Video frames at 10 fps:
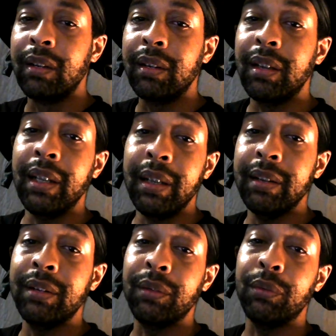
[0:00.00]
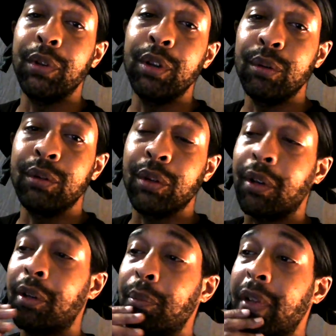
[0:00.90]
these views
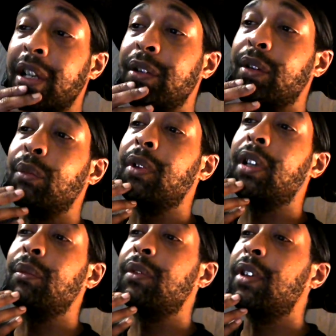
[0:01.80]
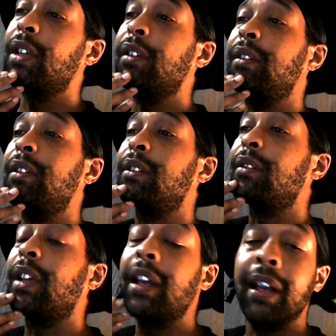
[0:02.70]
are amazing, but I'm telling you,
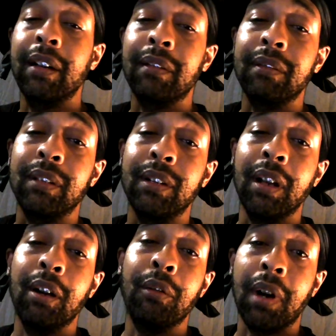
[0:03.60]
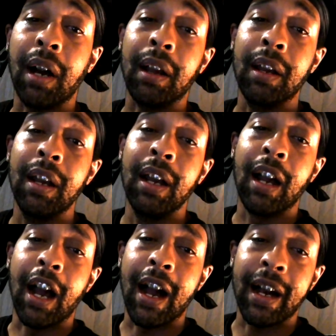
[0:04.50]
they have no
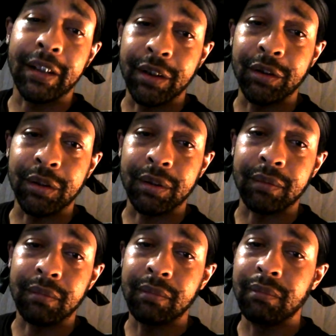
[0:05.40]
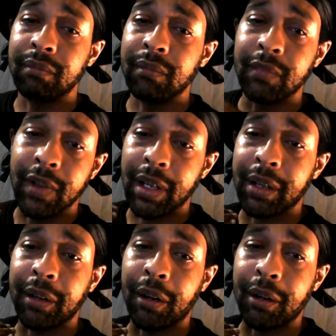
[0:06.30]
oxygen
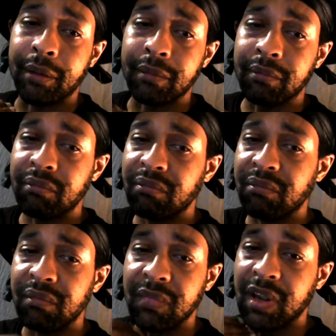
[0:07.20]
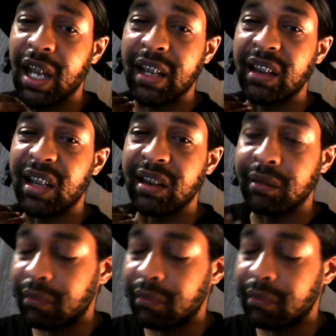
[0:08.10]
at all. Not none.